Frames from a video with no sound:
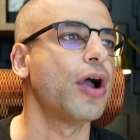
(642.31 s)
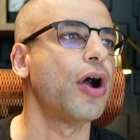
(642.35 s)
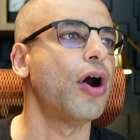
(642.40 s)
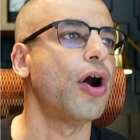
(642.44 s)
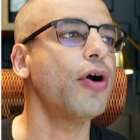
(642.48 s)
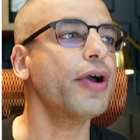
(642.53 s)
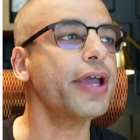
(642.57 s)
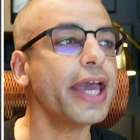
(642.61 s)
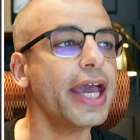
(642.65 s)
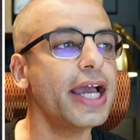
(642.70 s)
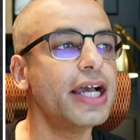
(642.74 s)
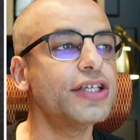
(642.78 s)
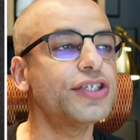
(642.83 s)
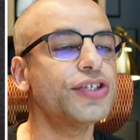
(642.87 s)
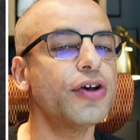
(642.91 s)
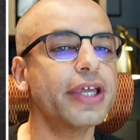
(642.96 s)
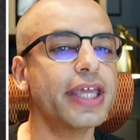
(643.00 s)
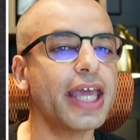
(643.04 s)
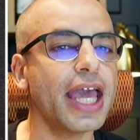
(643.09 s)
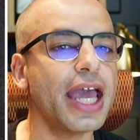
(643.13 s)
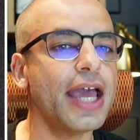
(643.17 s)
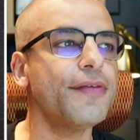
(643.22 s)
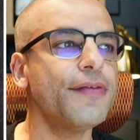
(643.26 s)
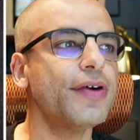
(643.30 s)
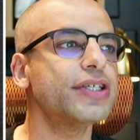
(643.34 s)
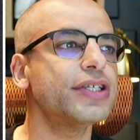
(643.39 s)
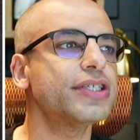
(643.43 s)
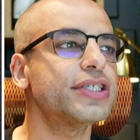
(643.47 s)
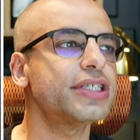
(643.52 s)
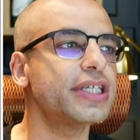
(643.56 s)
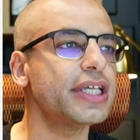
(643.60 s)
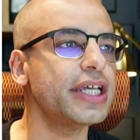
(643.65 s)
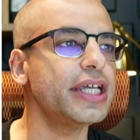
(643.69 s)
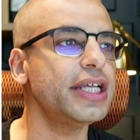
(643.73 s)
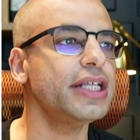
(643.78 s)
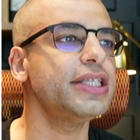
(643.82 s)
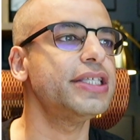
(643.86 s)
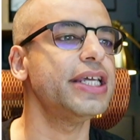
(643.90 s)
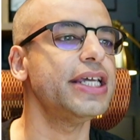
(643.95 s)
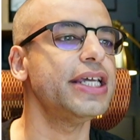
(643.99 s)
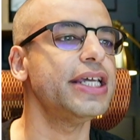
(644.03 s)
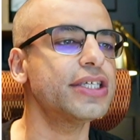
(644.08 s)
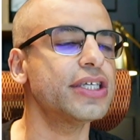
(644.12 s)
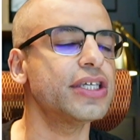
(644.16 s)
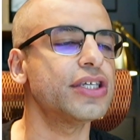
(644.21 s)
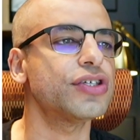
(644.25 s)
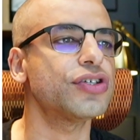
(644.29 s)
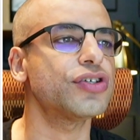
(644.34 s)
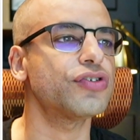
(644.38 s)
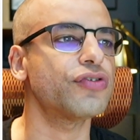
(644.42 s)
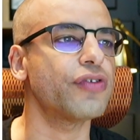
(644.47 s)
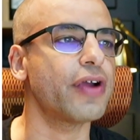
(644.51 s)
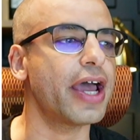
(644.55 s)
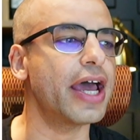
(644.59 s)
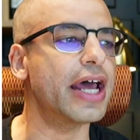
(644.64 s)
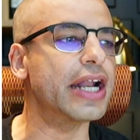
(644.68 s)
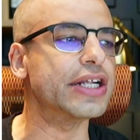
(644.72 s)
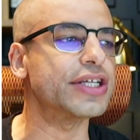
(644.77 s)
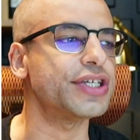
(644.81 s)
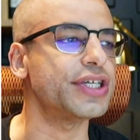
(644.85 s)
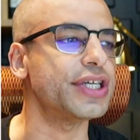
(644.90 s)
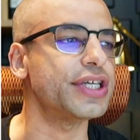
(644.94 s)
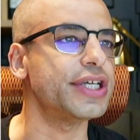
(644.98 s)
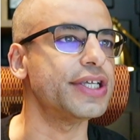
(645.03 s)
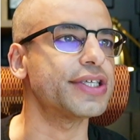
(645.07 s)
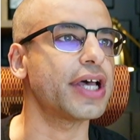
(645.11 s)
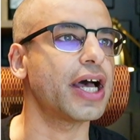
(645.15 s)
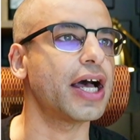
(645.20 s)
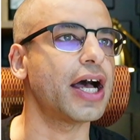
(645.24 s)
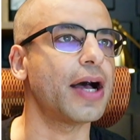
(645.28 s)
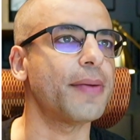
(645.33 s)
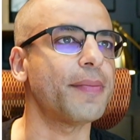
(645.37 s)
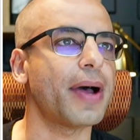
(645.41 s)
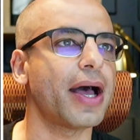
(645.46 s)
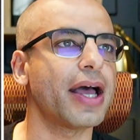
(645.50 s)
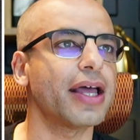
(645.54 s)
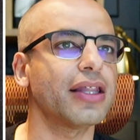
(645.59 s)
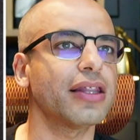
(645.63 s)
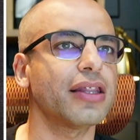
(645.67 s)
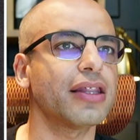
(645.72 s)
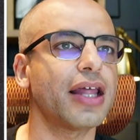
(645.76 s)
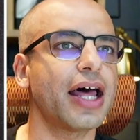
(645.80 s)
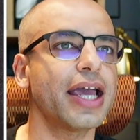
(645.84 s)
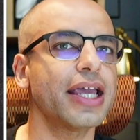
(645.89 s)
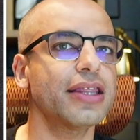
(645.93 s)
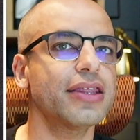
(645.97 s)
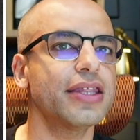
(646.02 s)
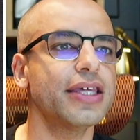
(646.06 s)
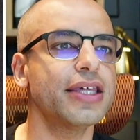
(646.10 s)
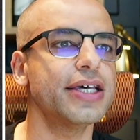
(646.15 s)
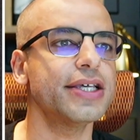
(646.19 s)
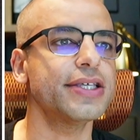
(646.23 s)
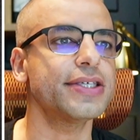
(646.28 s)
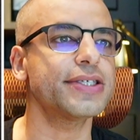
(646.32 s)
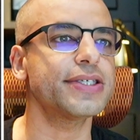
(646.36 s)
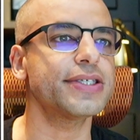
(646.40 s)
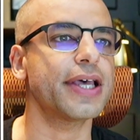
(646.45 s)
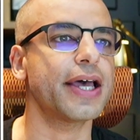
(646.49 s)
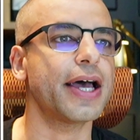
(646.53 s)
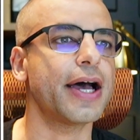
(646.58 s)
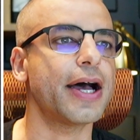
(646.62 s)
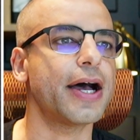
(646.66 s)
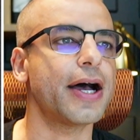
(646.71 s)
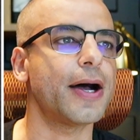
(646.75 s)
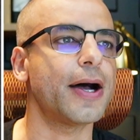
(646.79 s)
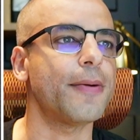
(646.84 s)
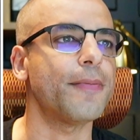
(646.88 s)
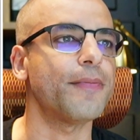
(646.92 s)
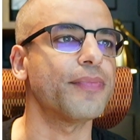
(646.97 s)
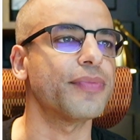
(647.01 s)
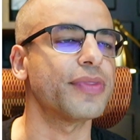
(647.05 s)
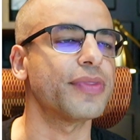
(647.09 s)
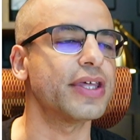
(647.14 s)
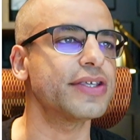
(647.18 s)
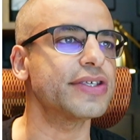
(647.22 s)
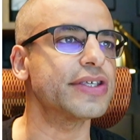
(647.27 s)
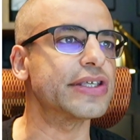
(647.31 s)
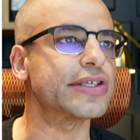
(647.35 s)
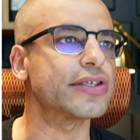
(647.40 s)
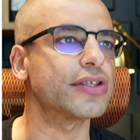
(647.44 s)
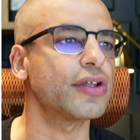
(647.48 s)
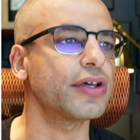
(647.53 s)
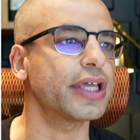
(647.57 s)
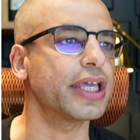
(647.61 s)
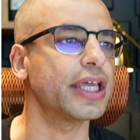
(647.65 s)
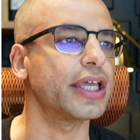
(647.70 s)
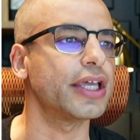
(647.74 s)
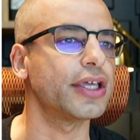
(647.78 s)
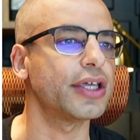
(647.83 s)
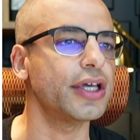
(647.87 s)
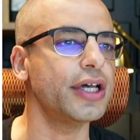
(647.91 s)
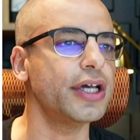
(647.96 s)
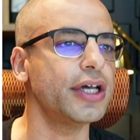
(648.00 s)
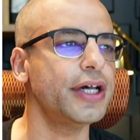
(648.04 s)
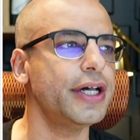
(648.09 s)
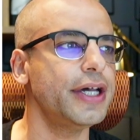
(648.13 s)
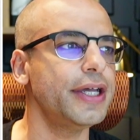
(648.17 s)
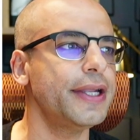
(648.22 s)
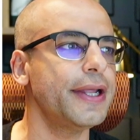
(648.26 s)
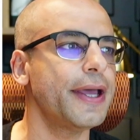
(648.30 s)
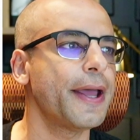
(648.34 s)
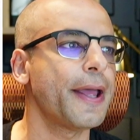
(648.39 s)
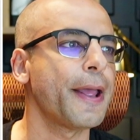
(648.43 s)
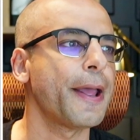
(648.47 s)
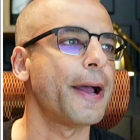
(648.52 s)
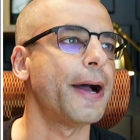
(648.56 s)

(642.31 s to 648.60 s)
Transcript: Okay, so it gave us 10 decent strategies. I like this. This is looking good.